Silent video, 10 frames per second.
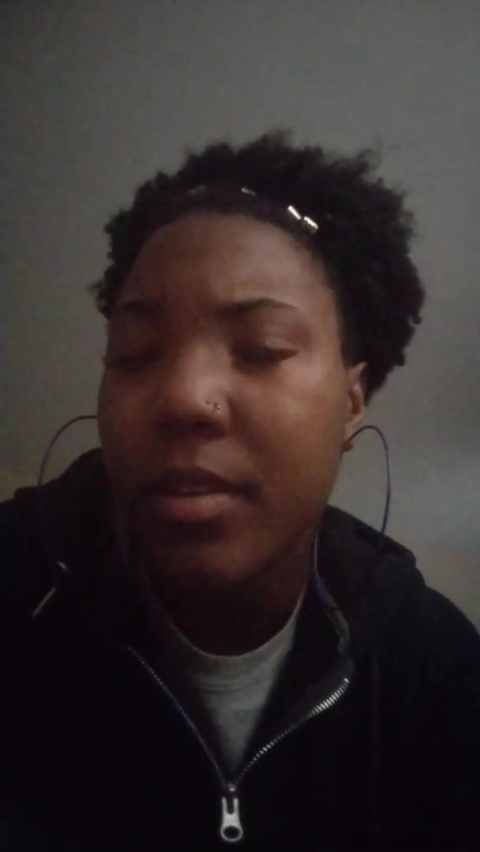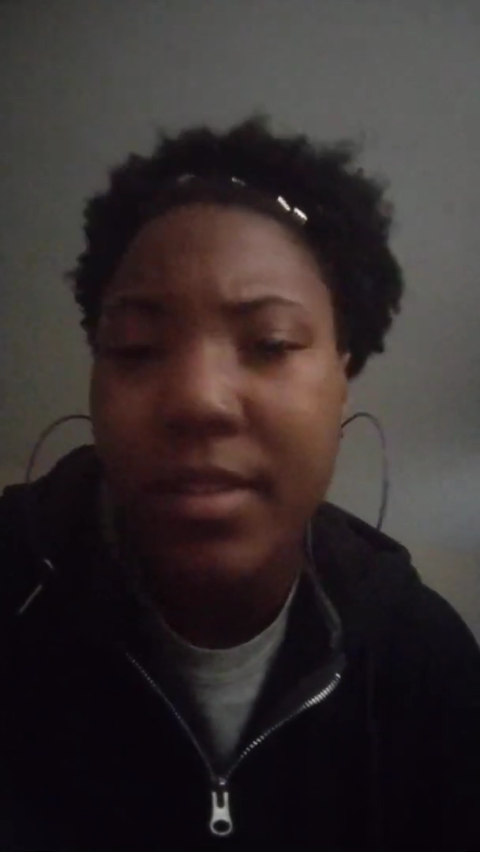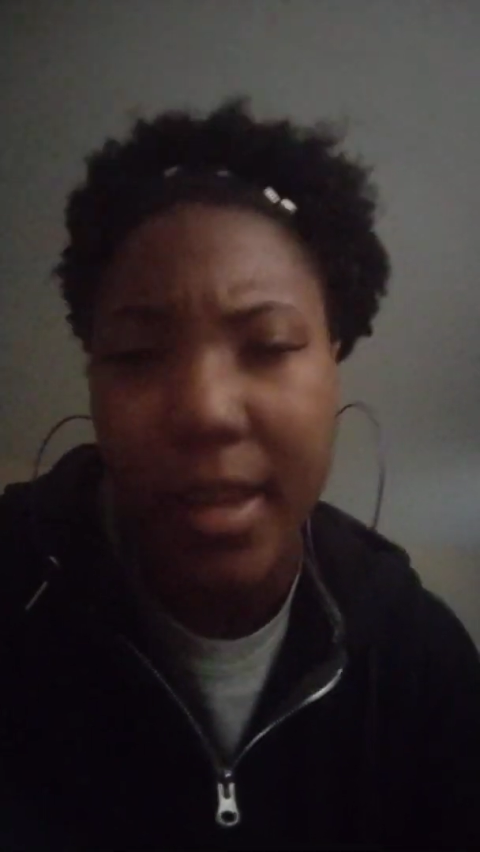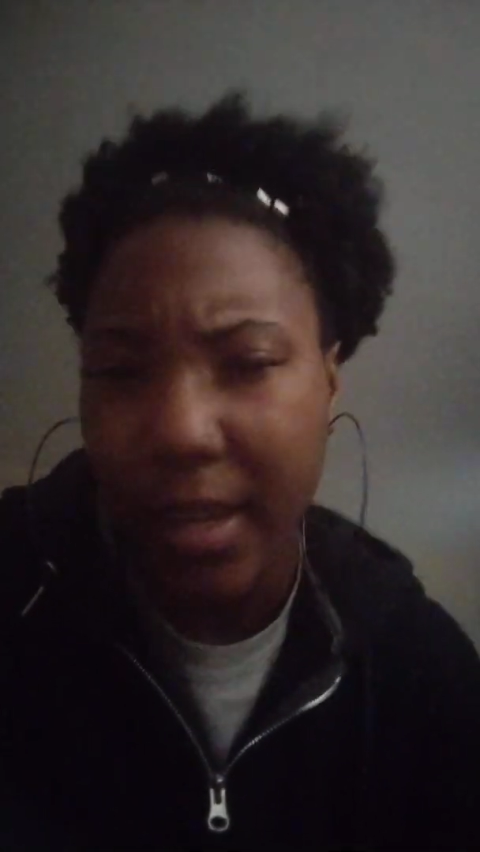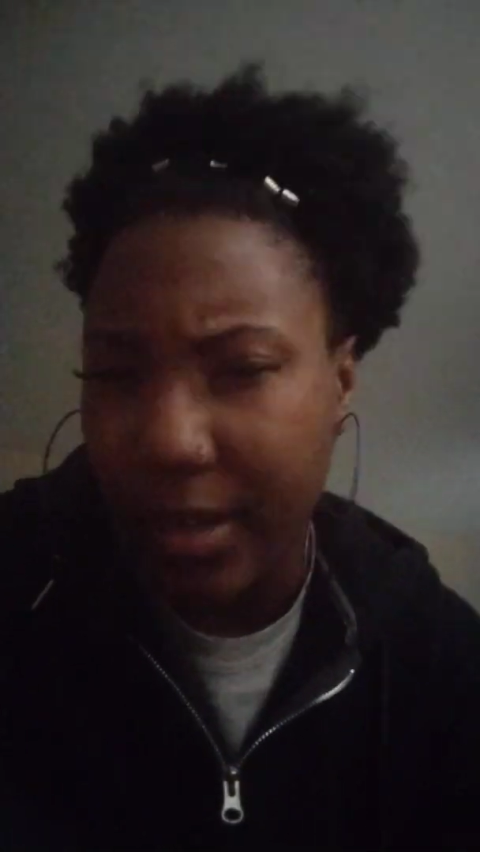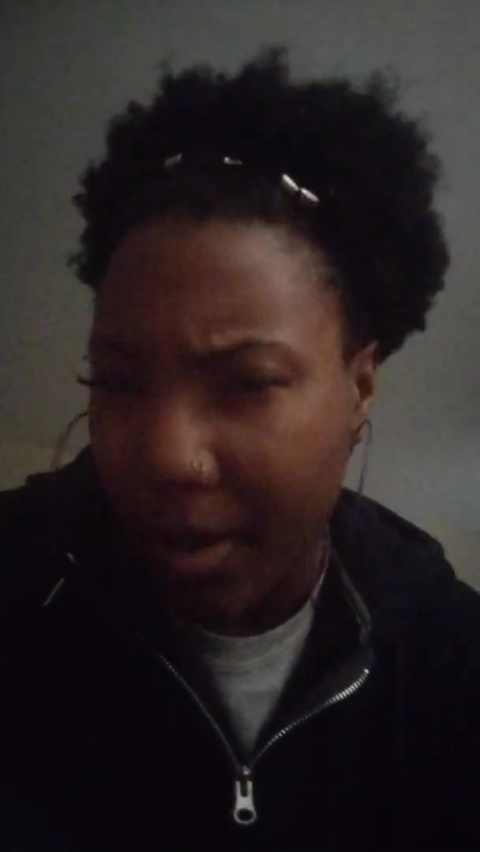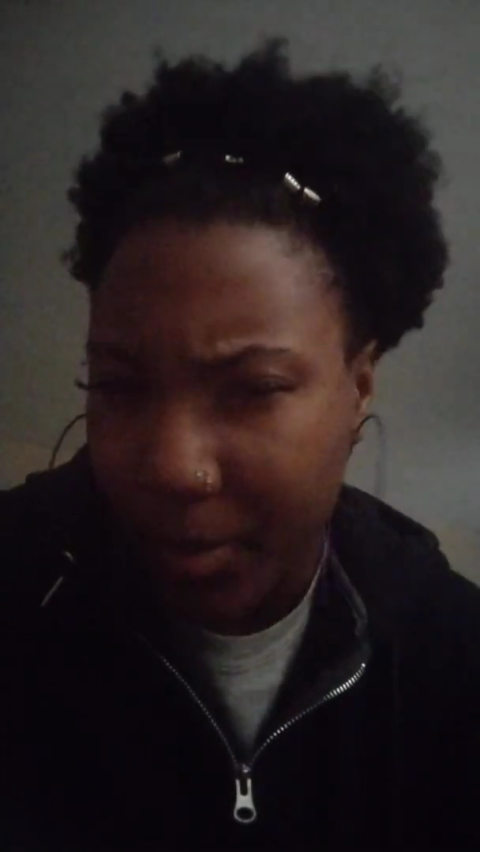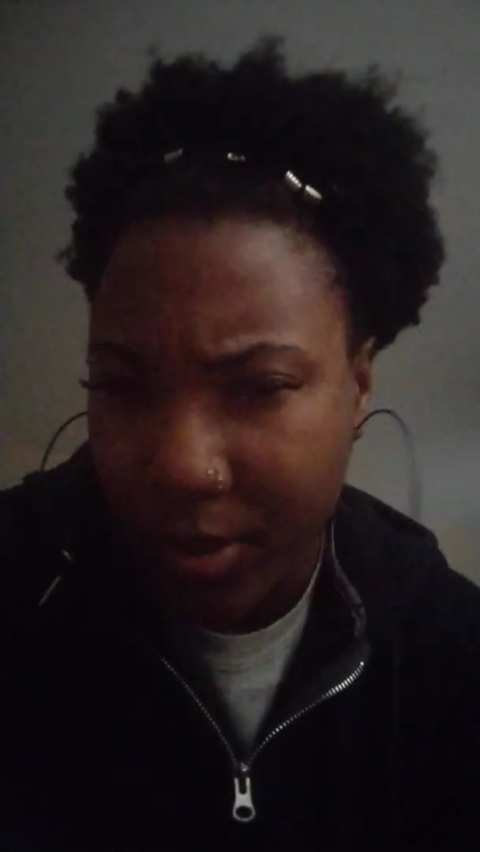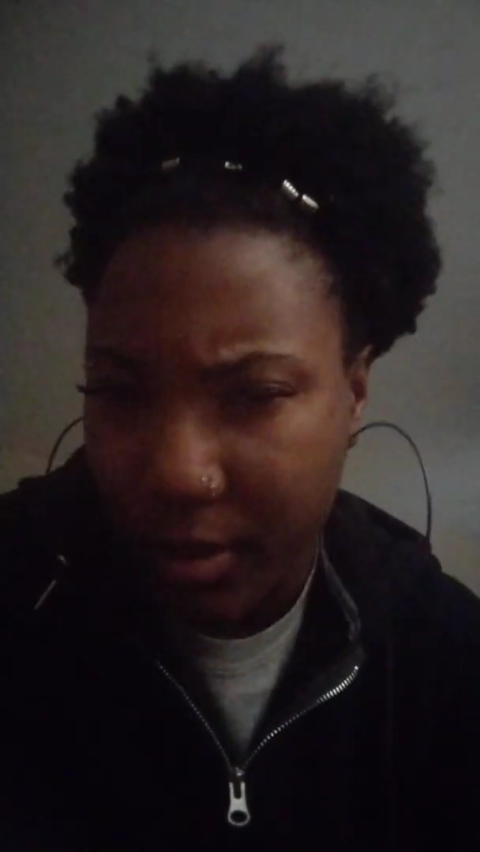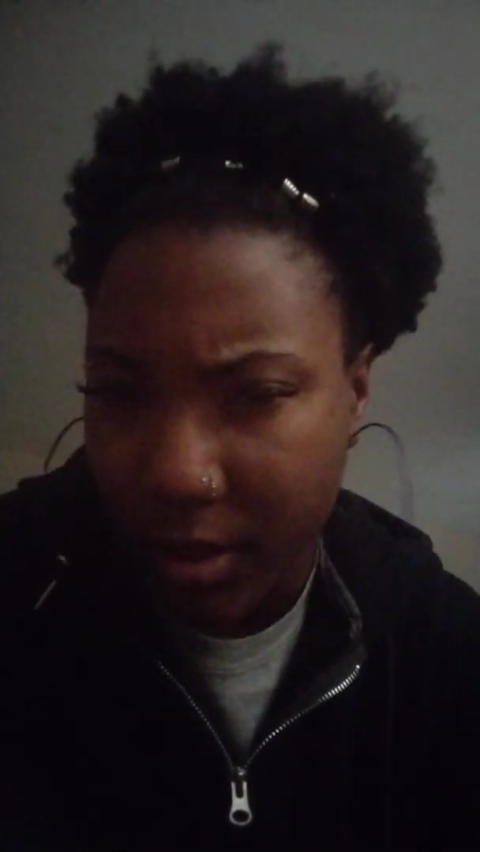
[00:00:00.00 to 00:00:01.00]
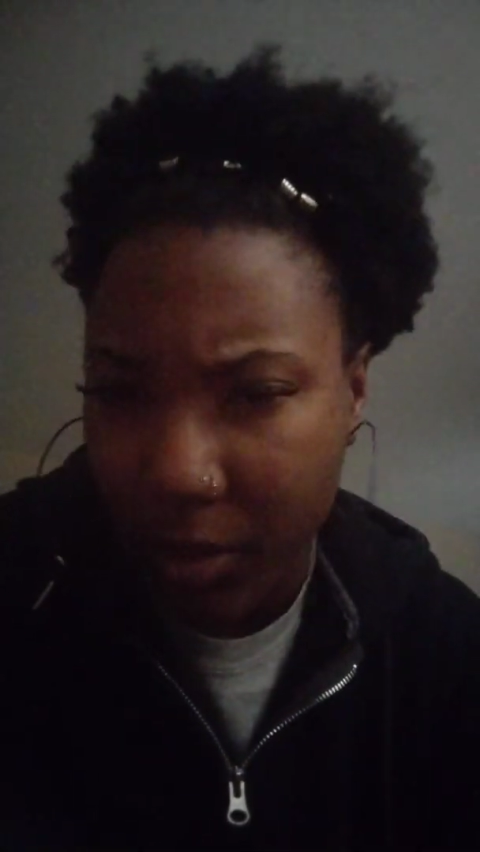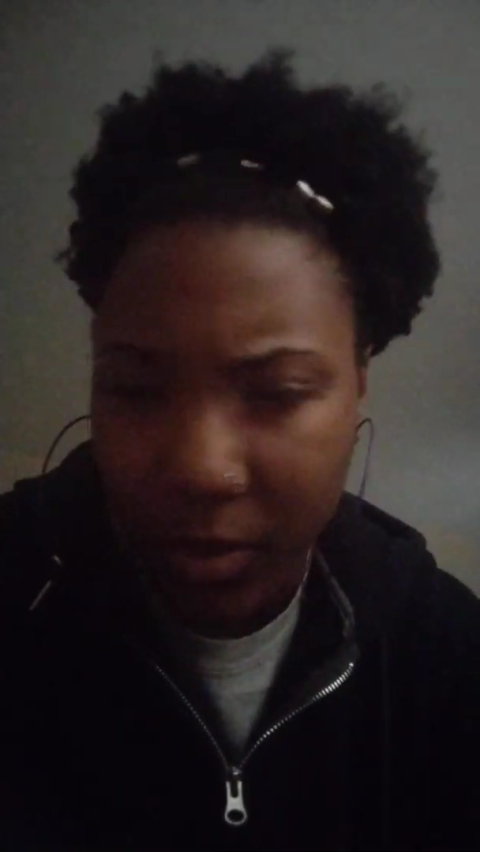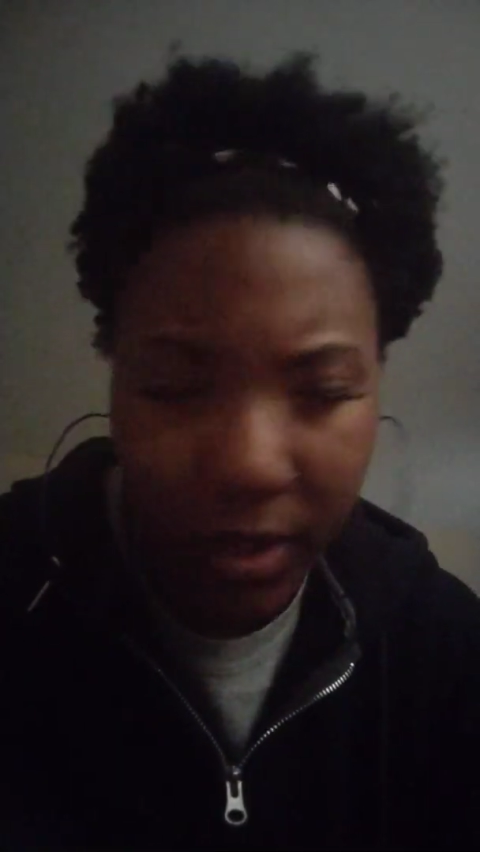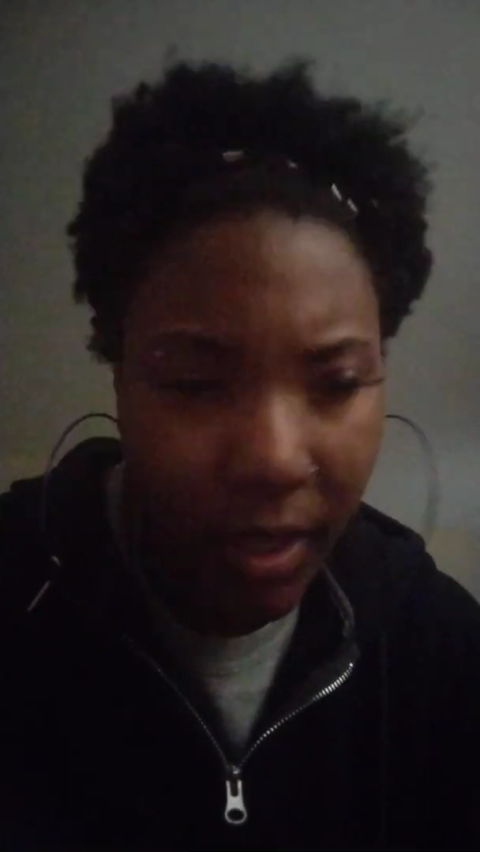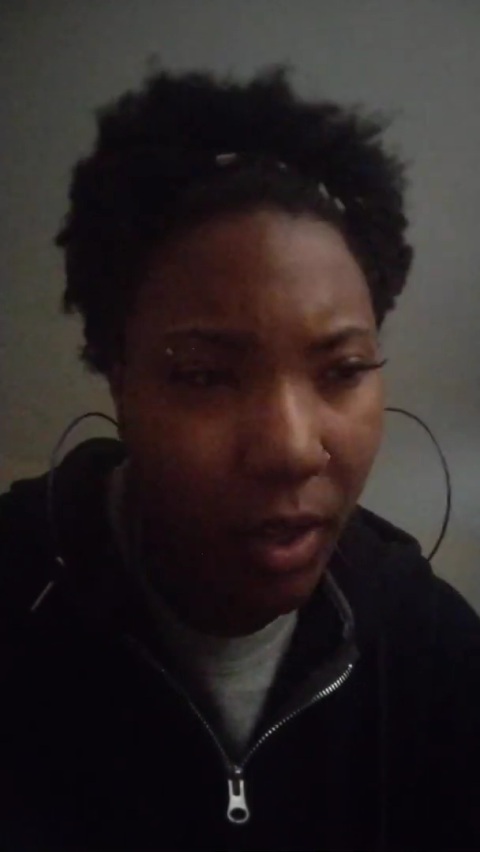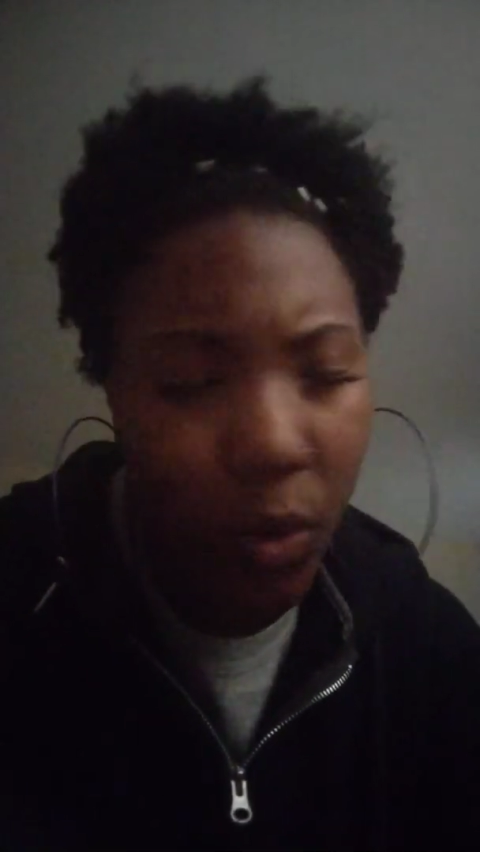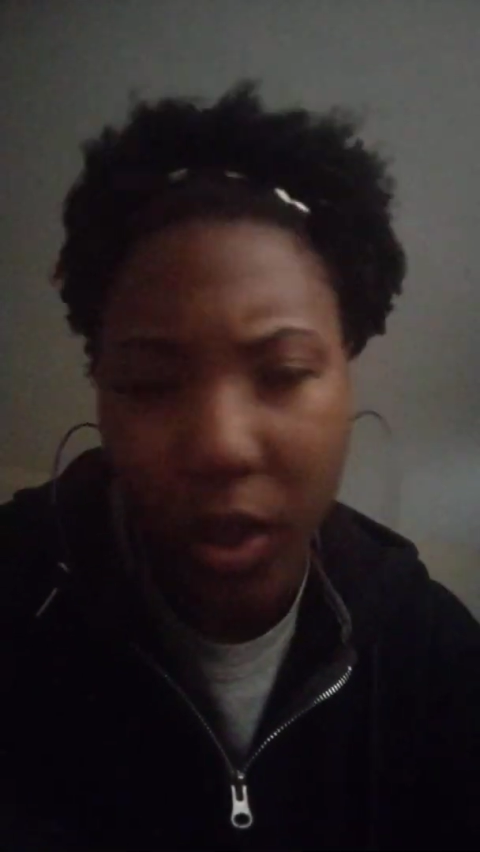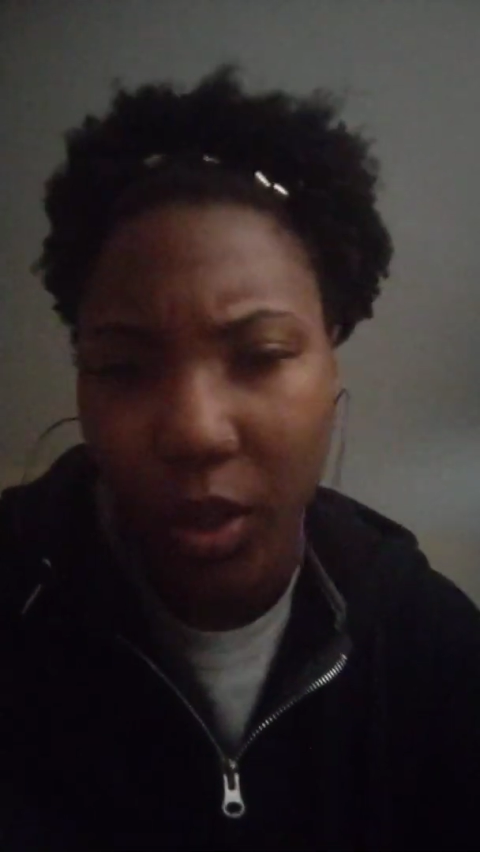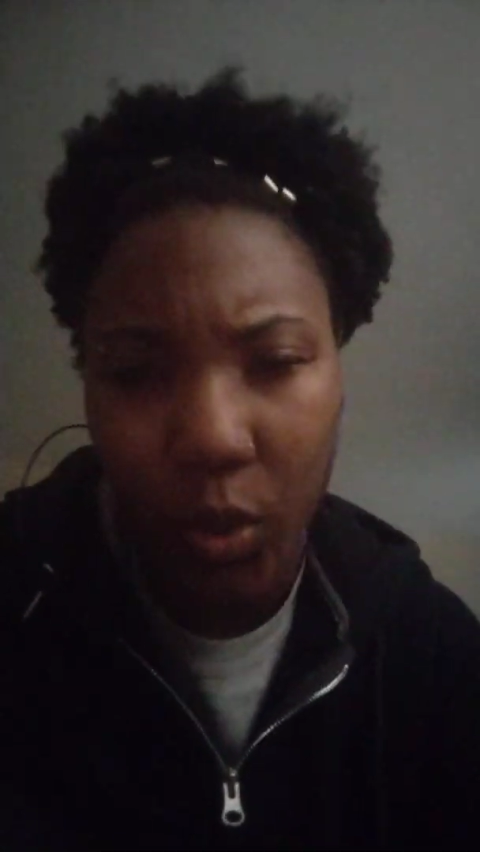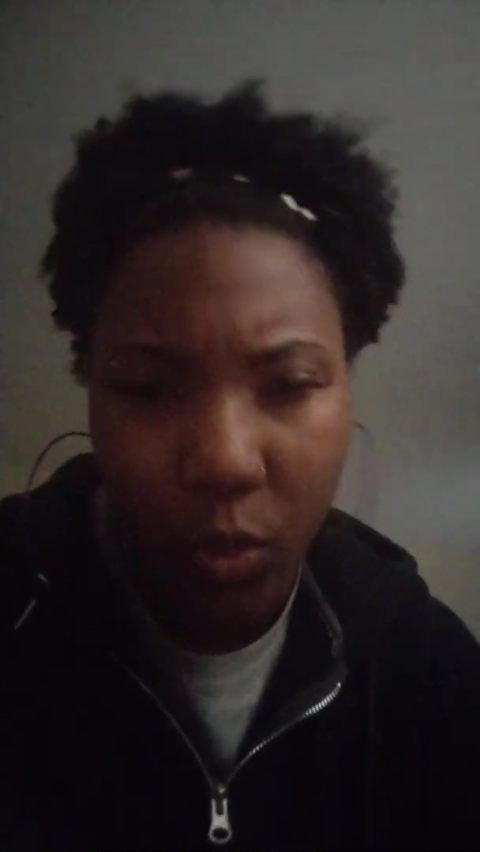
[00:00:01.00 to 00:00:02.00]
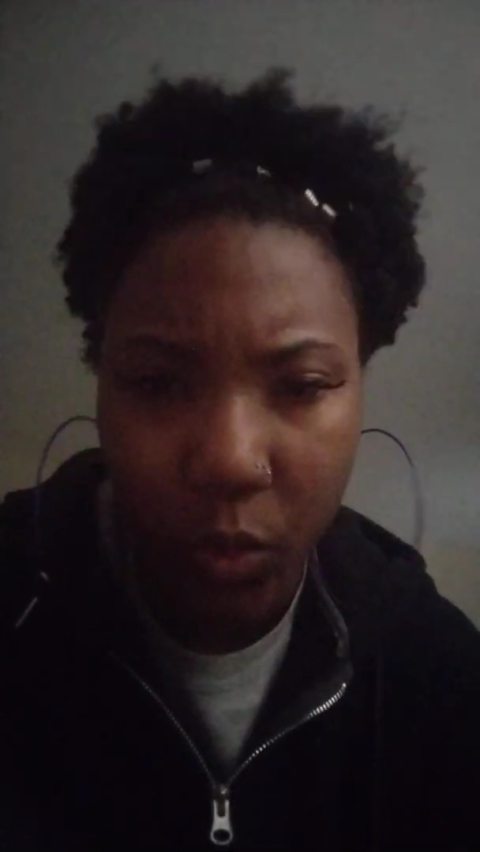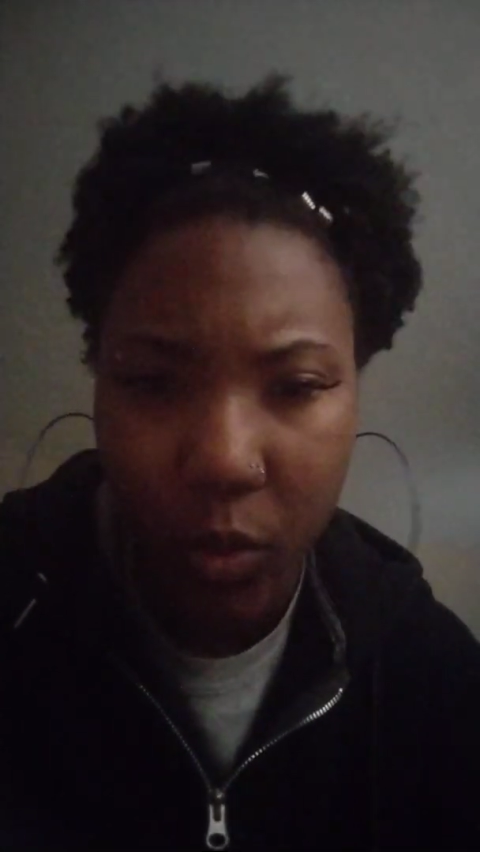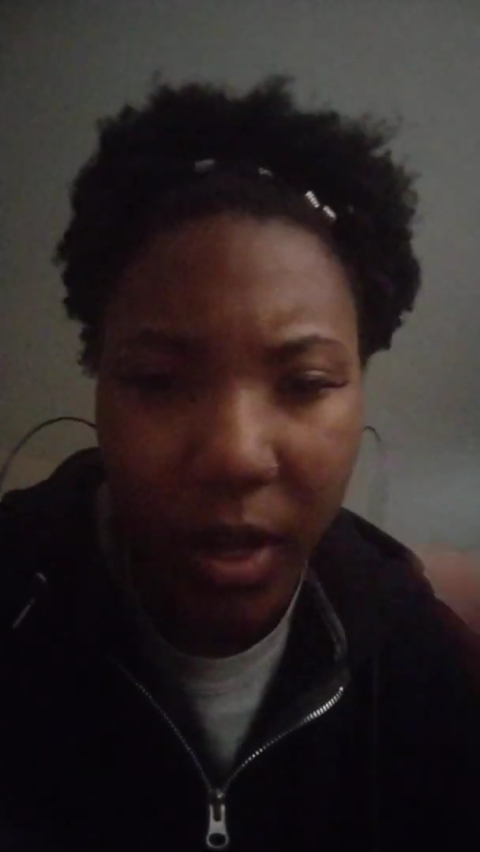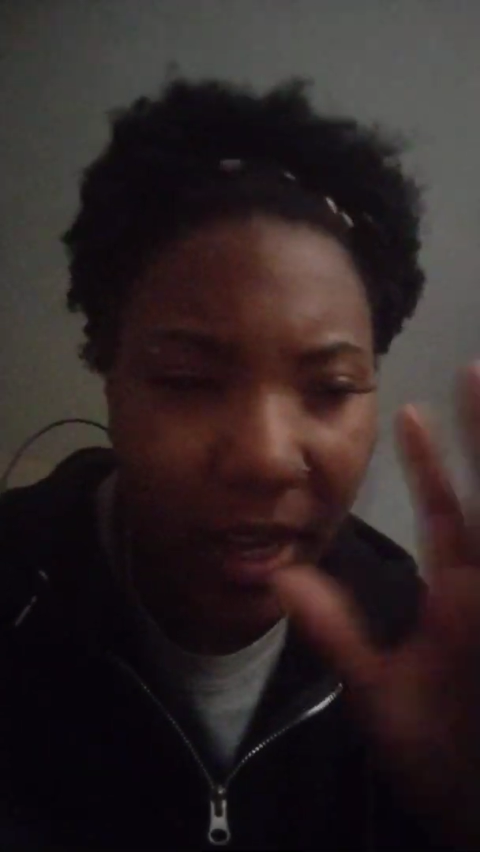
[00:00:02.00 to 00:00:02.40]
Second option. It was like, okay, cool.